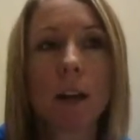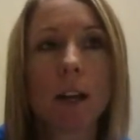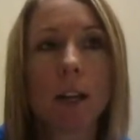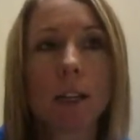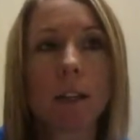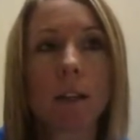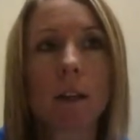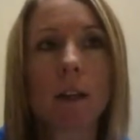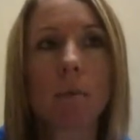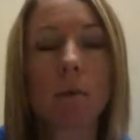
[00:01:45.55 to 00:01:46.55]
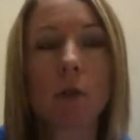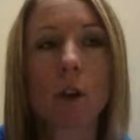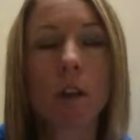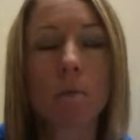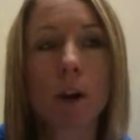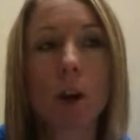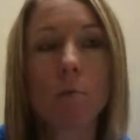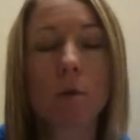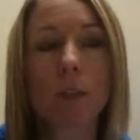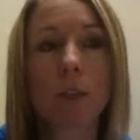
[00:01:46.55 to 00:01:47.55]
it's going to be really
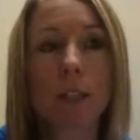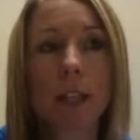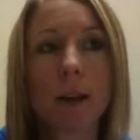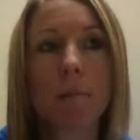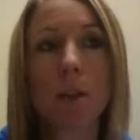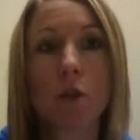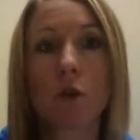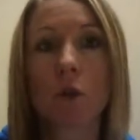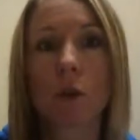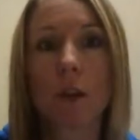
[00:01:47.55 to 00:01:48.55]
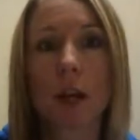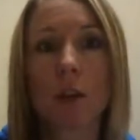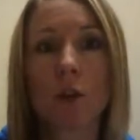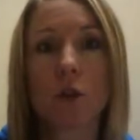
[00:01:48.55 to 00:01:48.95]
comparable to the same picture that